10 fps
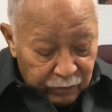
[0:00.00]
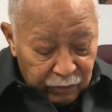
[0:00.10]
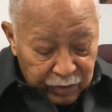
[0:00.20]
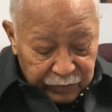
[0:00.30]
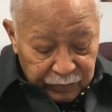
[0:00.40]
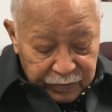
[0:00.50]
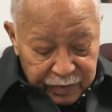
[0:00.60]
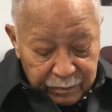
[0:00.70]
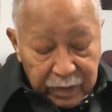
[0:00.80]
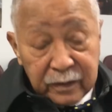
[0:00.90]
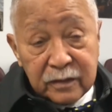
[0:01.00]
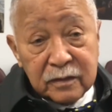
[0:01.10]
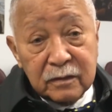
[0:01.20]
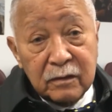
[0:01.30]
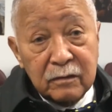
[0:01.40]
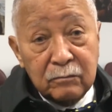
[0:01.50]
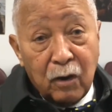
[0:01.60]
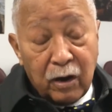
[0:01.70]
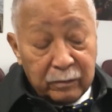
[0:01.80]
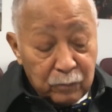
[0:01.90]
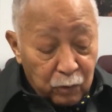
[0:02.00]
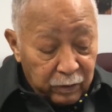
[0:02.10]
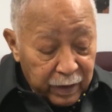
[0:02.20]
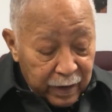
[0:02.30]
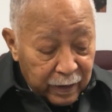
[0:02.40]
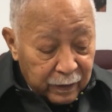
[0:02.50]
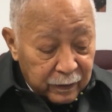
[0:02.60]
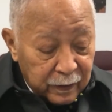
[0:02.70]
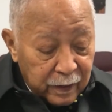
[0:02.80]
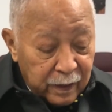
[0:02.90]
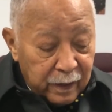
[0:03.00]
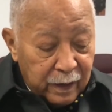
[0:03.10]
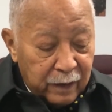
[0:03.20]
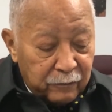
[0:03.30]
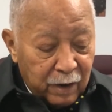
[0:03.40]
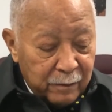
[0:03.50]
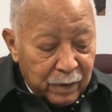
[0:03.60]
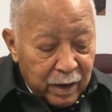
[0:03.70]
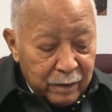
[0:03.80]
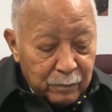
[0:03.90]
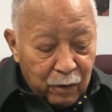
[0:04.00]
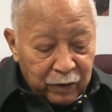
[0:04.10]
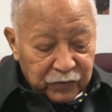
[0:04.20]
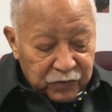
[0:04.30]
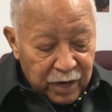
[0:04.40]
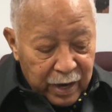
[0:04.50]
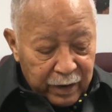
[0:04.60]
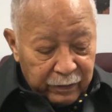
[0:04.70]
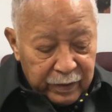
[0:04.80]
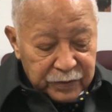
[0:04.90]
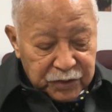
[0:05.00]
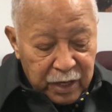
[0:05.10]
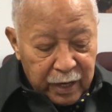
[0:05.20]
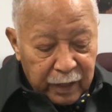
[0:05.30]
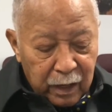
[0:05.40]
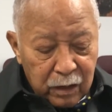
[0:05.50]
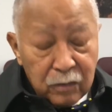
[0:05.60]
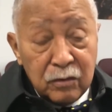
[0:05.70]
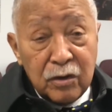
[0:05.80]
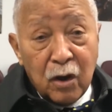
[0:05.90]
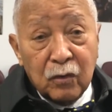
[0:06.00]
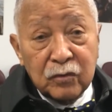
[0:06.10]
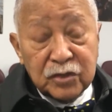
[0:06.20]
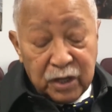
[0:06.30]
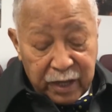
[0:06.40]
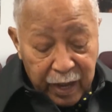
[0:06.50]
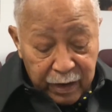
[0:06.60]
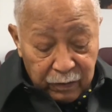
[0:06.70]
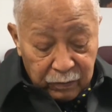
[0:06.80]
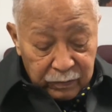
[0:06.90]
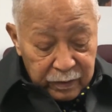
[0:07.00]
Russell Simmons, Marc Morial, and Rabbi Marc Schneier in saying no to kale.